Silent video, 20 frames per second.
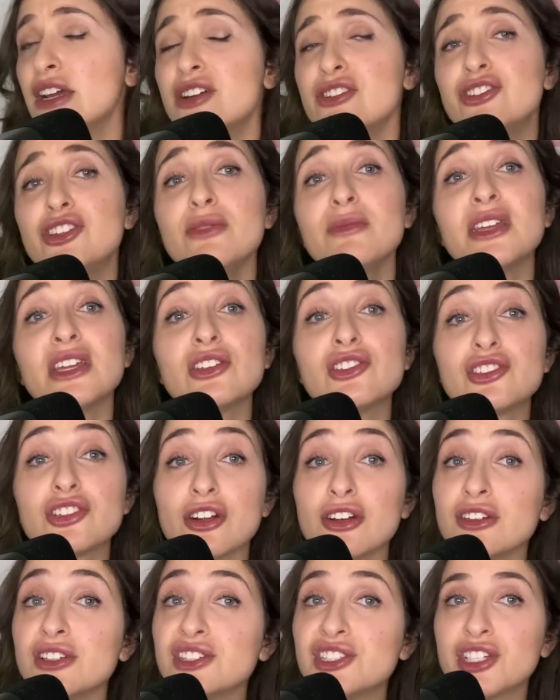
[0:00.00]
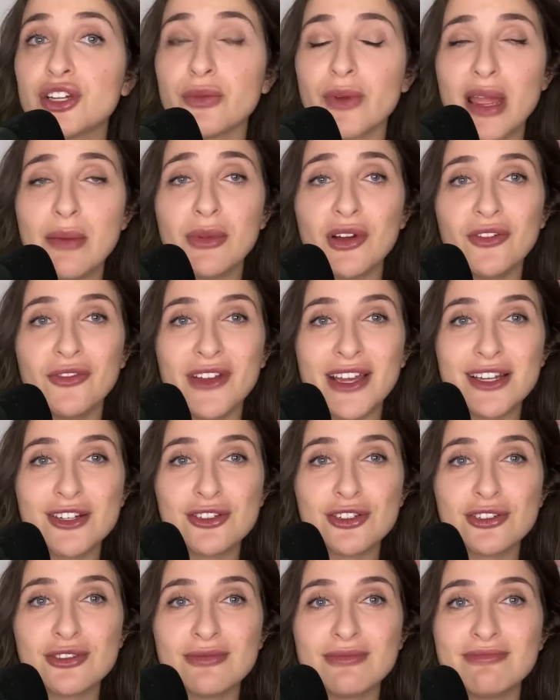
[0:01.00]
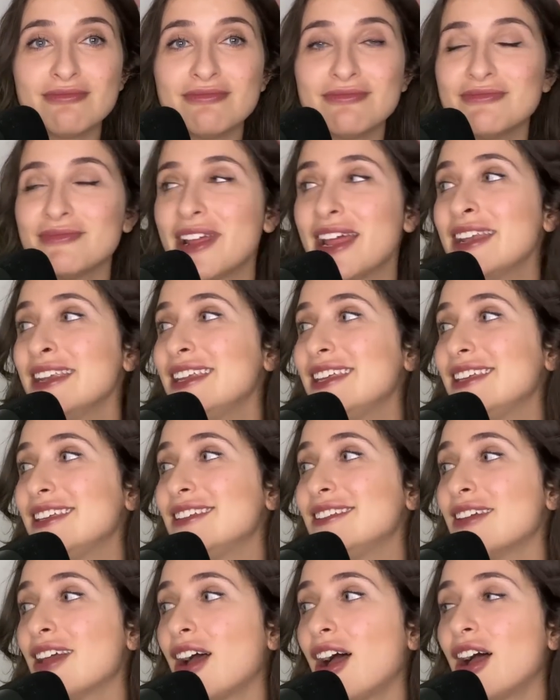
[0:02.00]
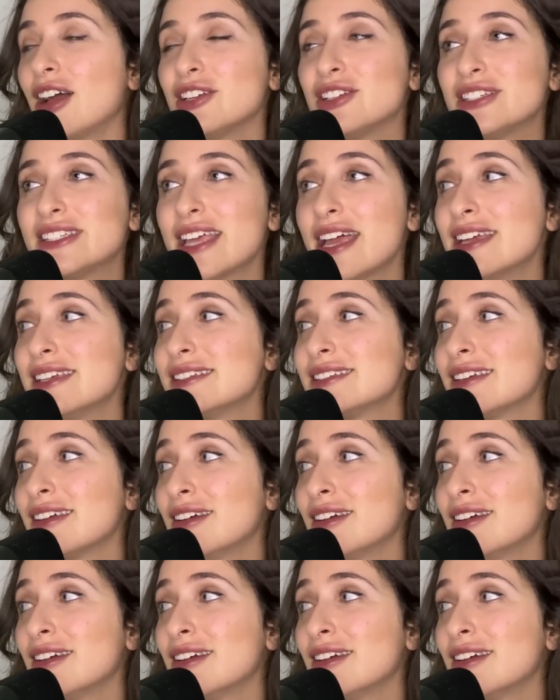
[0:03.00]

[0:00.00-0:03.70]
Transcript: Toomgus turns to Rainbow Fish and says,